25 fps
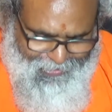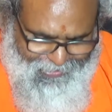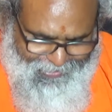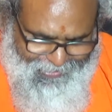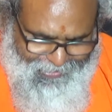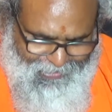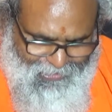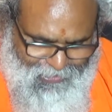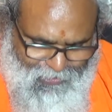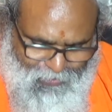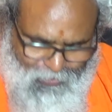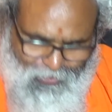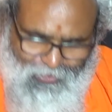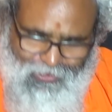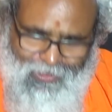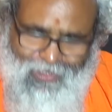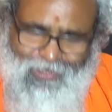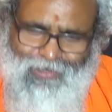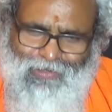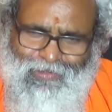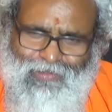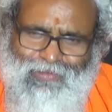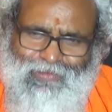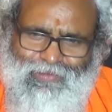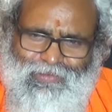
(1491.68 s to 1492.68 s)
next sutra.
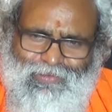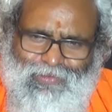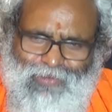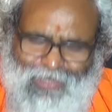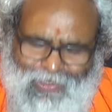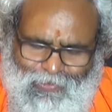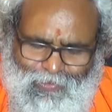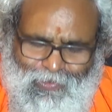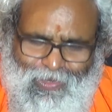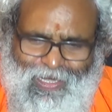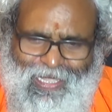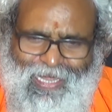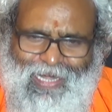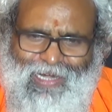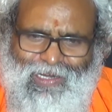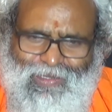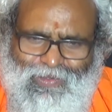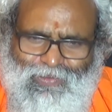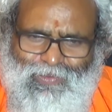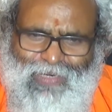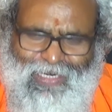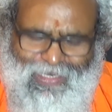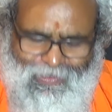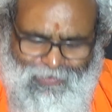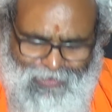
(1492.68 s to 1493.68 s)
We'll go ahead,
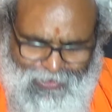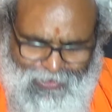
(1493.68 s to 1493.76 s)
whatever